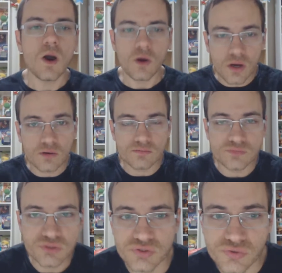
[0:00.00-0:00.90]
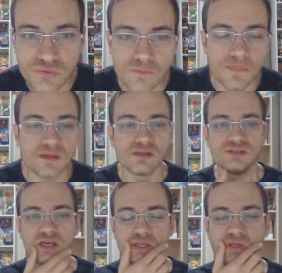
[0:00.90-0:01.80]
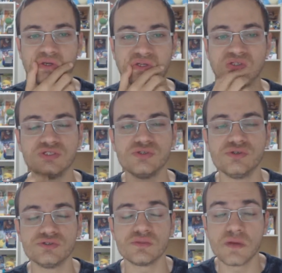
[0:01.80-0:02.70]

Welcome to Nintendo Ninja. News.